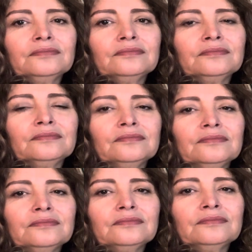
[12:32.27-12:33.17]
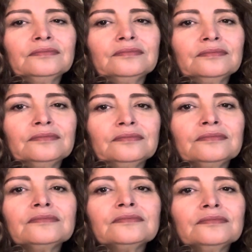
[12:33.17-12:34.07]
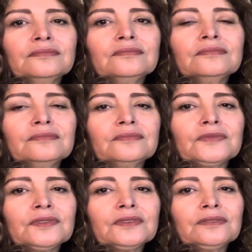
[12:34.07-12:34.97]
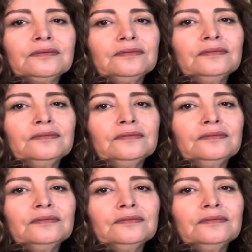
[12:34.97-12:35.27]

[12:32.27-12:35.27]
No words are spoken by the person on screen.